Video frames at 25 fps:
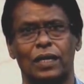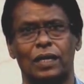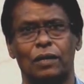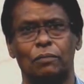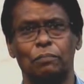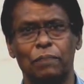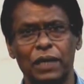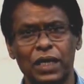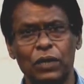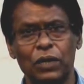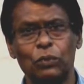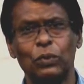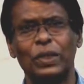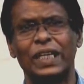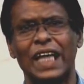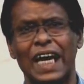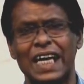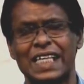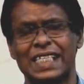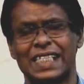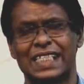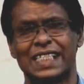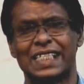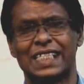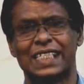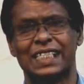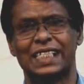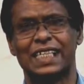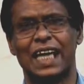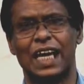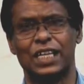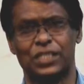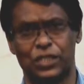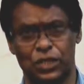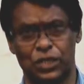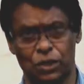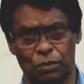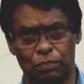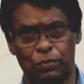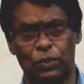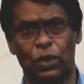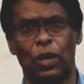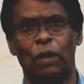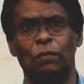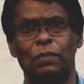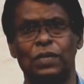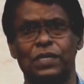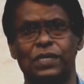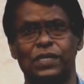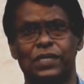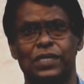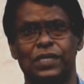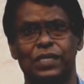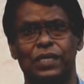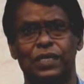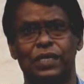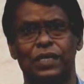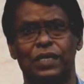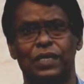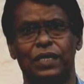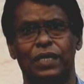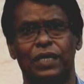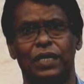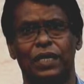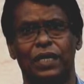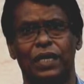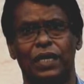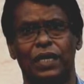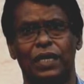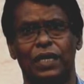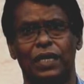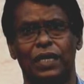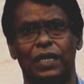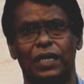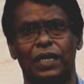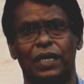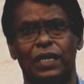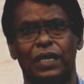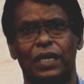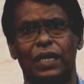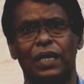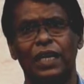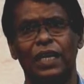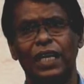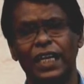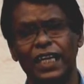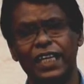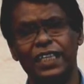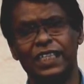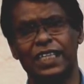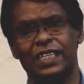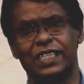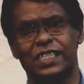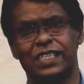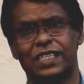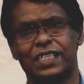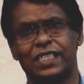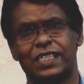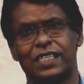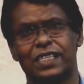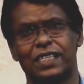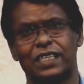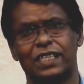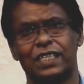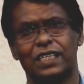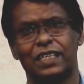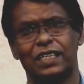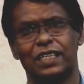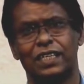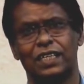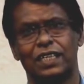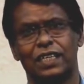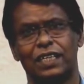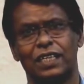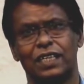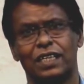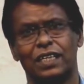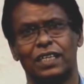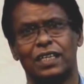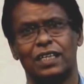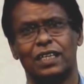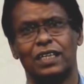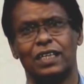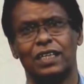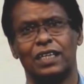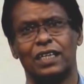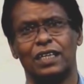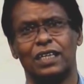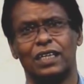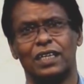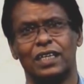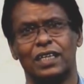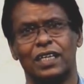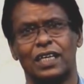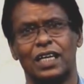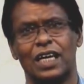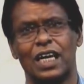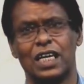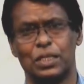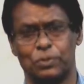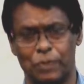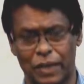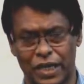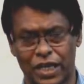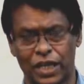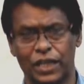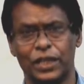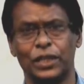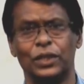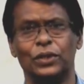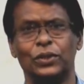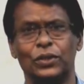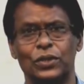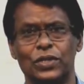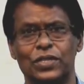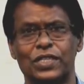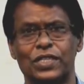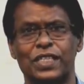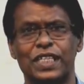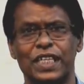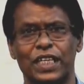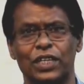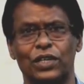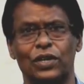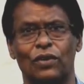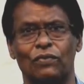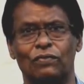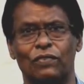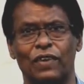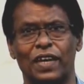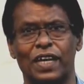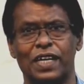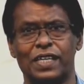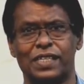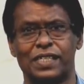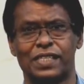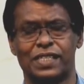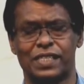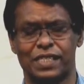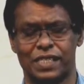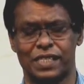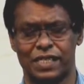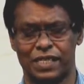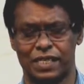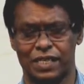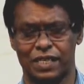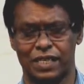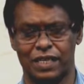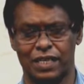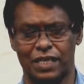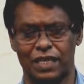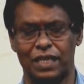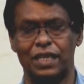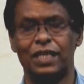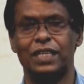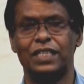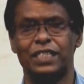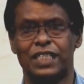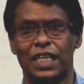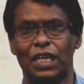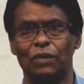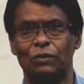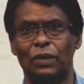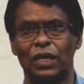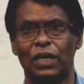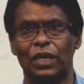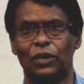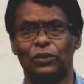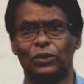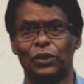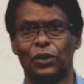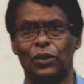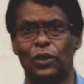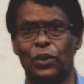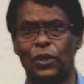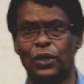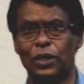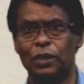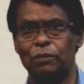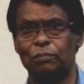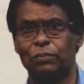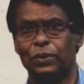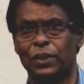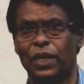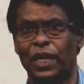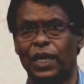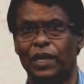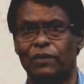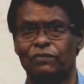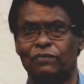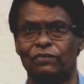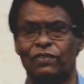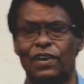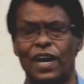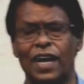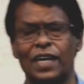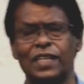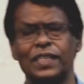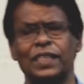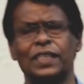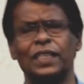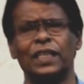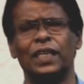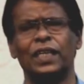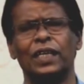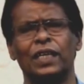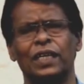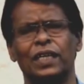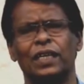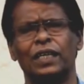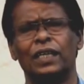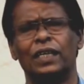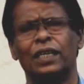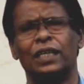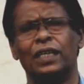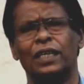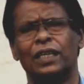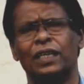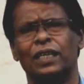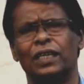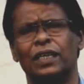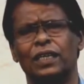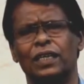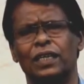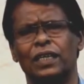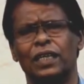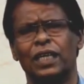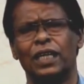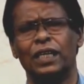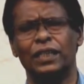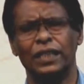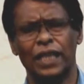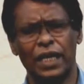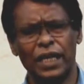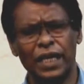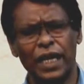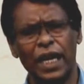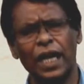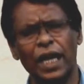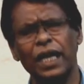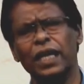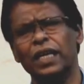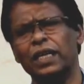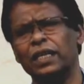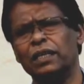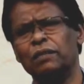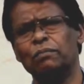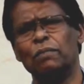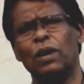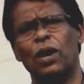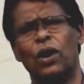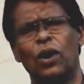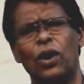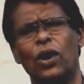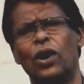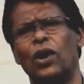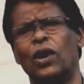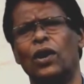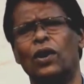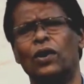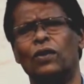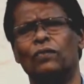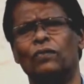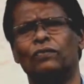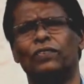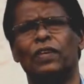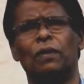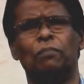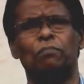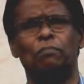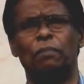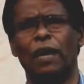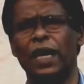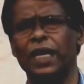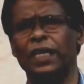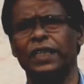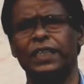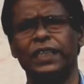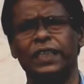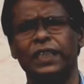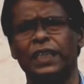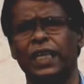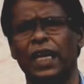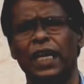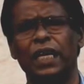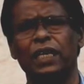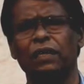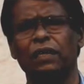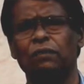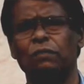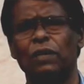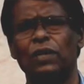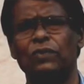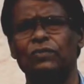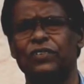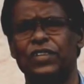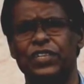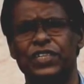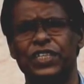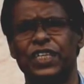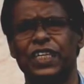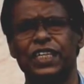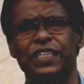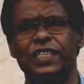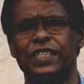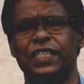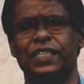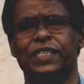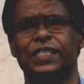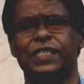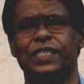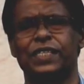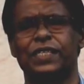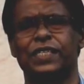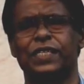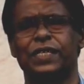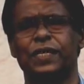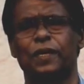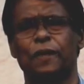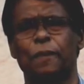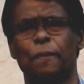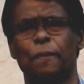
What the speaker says: Be with us as you promised. Lead us as we continue to seek your face. Shall we look to the Lord in prayer? Father, in the name of the mighty name of Jesus,